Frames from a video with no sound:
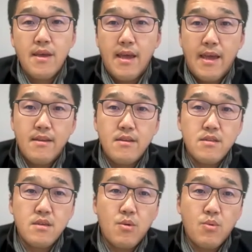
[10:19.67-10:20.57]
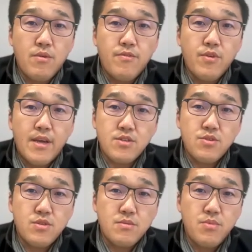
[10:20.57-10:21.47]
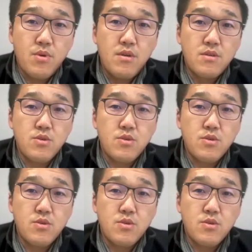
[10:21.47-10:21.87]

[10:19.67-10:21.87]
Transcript: and the workflow execution part.